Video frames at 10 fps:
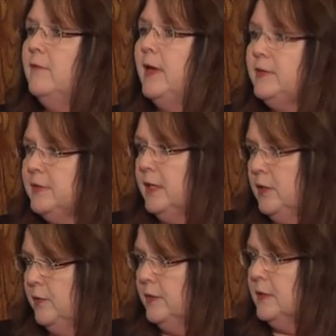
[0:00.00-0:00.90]
vested
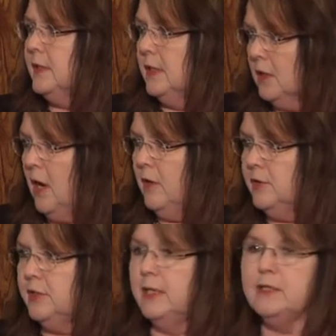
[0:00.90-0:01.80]
interest in
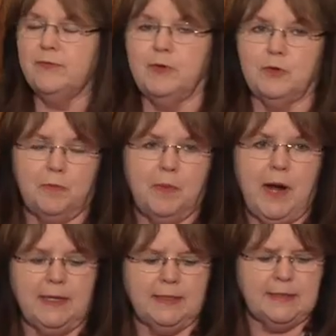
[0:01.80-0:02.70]
oncology as a field of
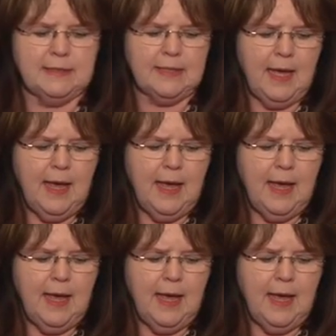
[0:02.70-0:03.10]
practice.